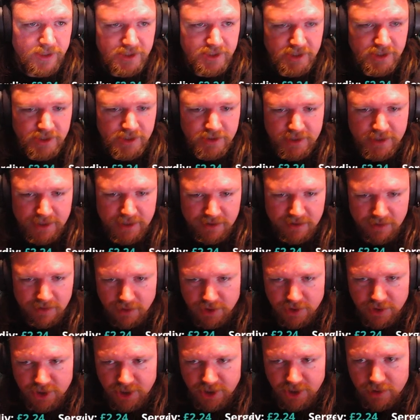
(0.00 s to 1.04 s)
is
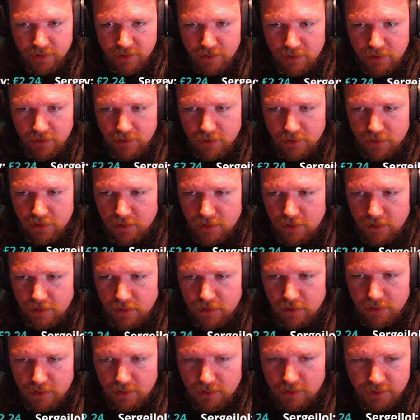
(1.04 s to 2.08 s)
technology.
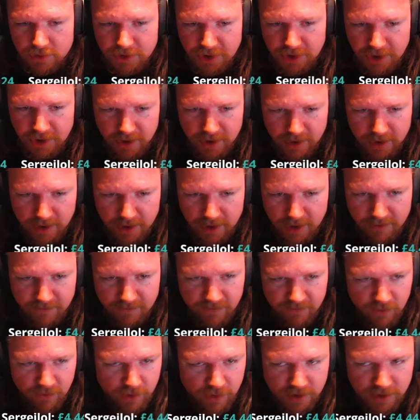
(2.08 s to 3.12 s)
So you can,
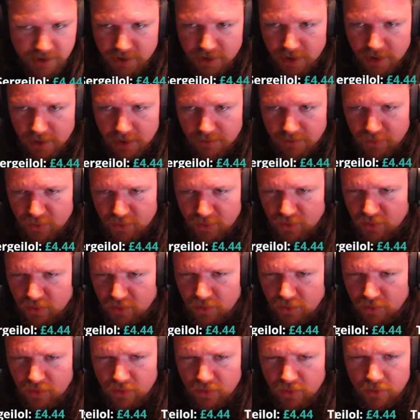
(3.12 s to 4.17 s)
for
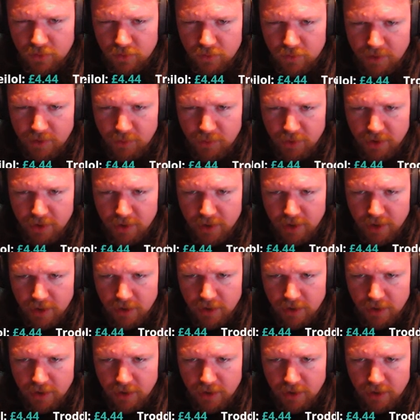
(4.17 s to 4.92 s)
example, where were they?